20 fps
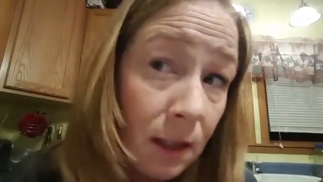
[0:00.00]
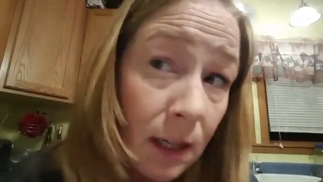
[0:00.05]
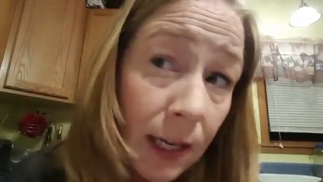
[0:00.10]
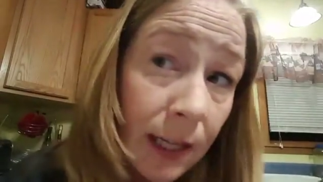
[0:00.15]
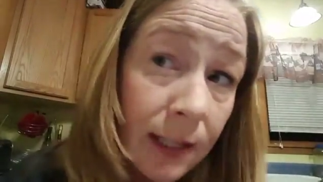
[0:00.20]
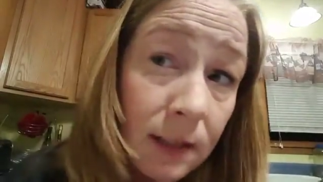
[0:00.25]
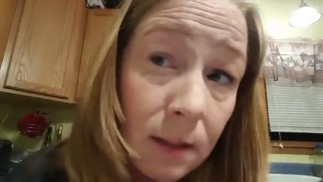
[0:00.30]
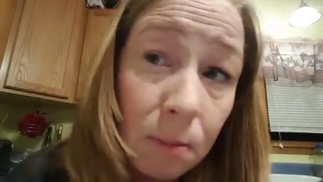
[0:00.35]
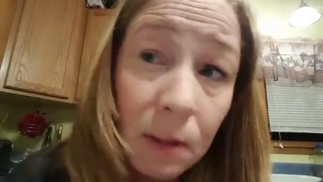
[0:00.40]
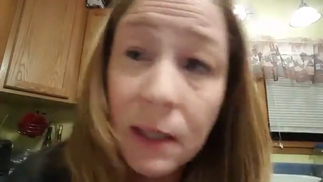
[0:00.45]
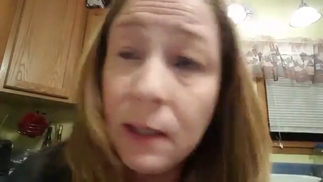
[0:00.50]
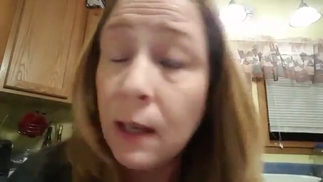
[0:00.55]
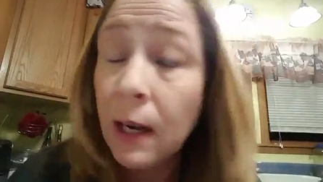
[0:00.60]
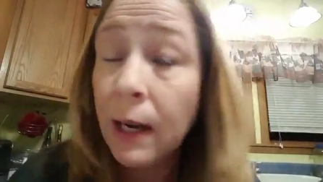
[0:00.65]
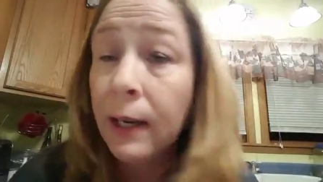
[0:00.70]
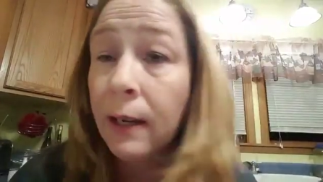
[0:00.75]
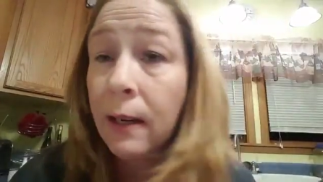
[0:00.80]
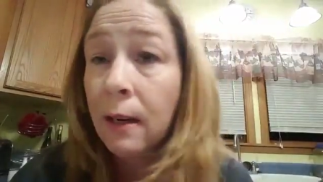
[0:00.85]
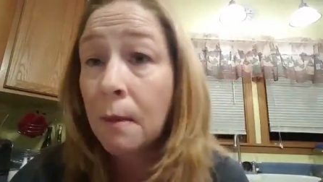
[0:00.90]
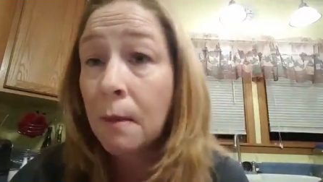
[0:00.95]
It's been
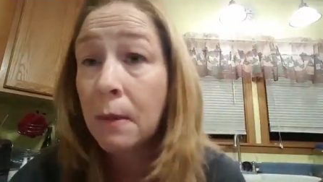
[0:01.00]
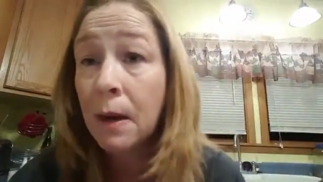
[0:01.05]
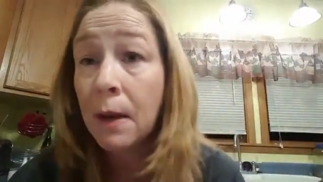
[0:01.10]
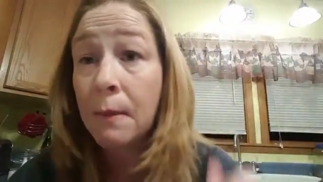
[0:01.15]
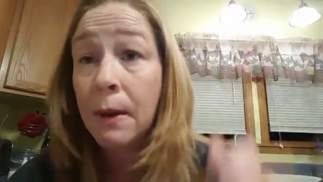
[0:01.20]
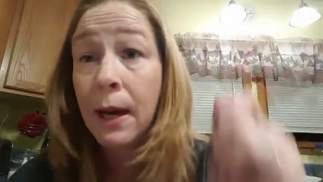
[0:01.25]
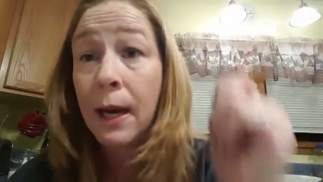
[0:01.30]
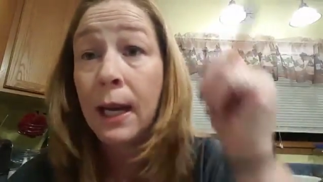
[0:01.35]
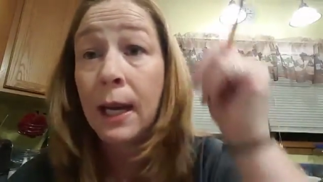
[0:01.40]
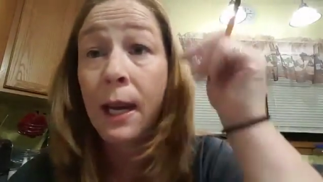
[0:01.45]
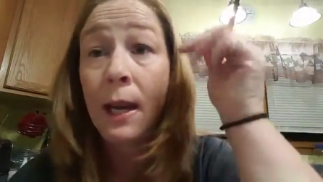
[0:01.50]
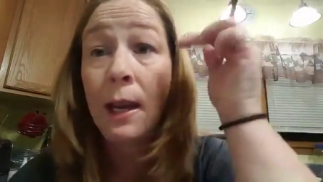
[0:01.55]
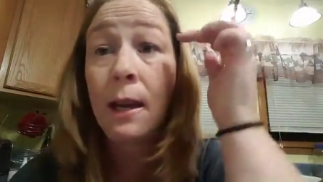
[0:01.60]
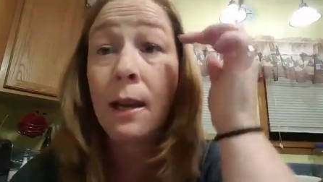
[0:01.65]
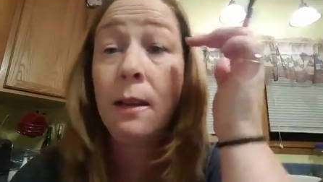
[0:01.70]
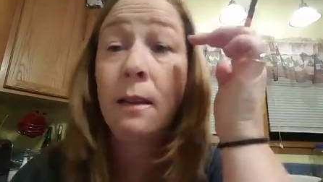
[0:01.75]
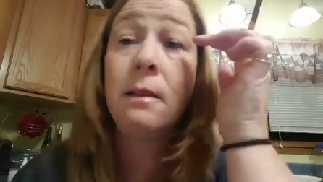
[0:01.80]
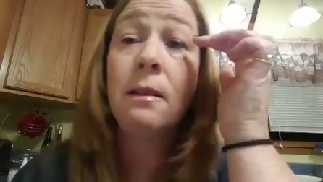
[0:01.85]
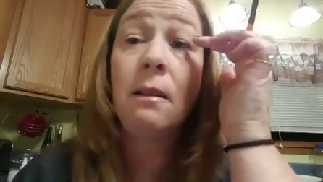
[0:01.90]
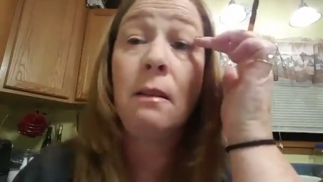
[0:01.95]
tightening up my baggy
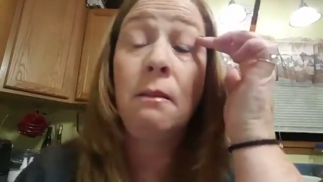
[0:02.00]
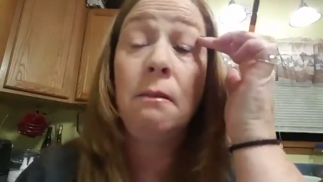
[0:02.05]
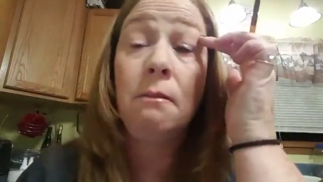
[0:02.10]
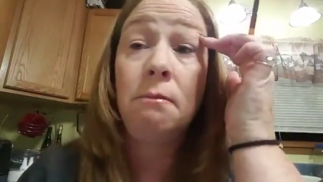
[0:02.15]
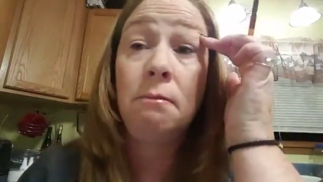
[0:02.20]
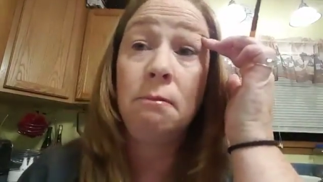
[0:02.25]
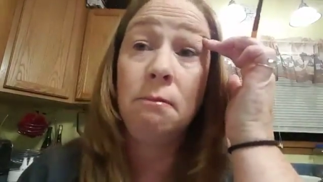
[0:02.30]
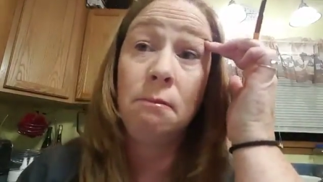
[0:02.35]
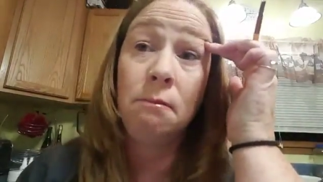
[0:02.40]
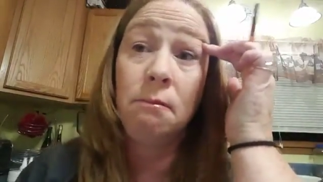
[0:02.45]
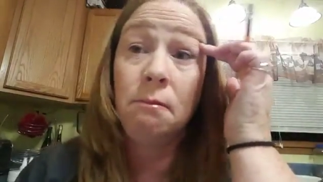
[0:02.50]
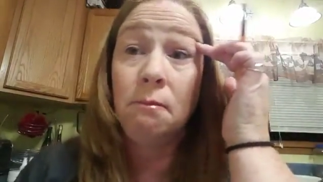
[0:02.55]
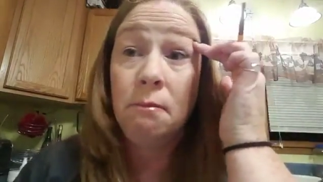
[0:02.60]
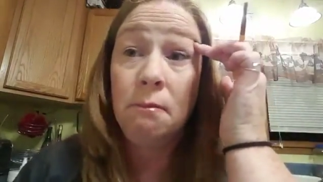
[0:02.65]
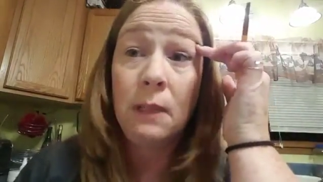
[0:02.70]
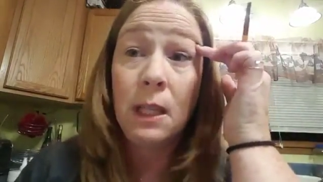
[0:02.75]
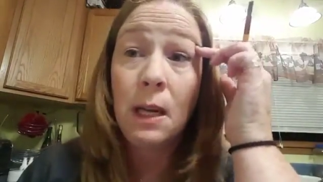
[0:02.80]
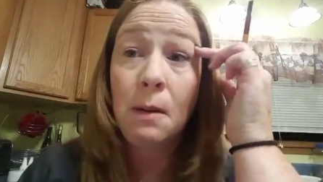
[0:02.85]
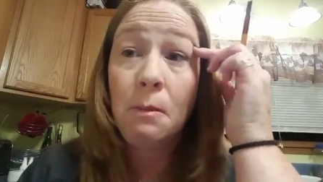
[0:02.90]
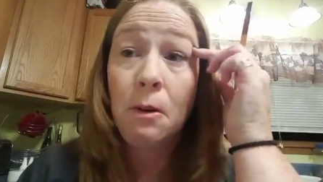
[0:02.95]
eyes, so
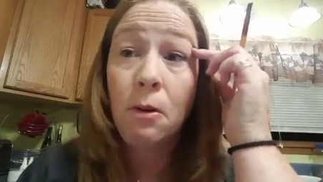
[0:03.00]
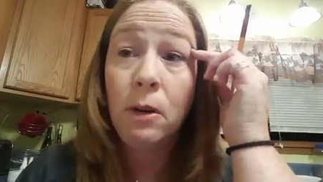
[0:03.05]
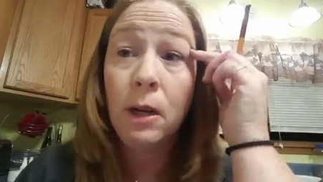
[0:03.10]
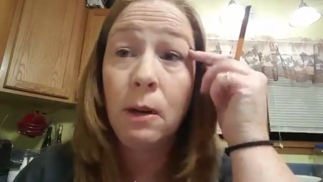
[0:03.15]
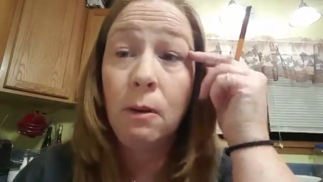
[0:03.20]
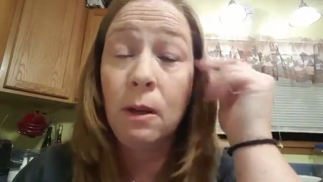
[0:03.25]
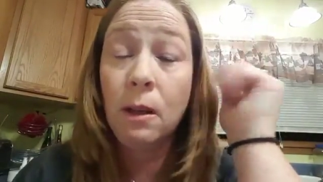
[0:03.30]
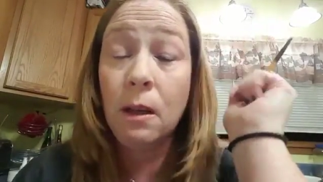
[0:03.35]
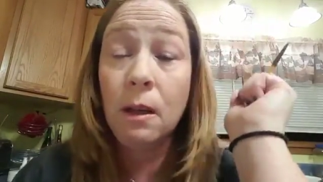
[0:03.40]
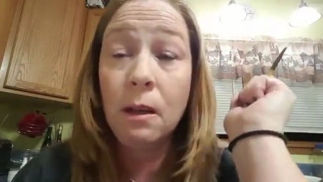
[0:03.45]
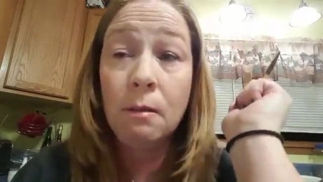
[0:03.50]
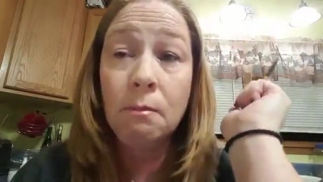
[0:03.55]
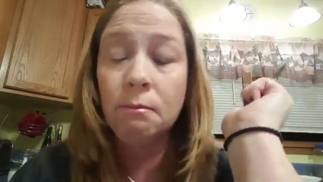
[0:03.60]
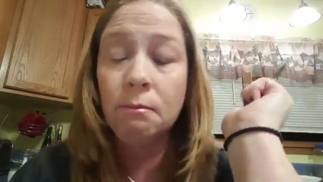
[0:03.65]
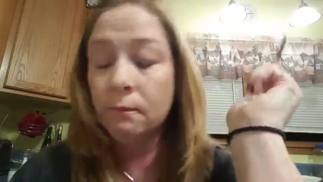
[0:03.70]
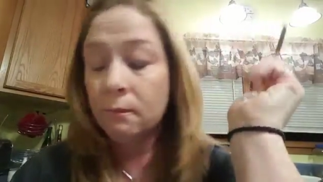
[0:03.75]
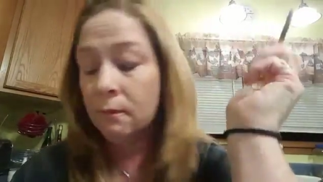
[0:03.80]
I'm okay with it.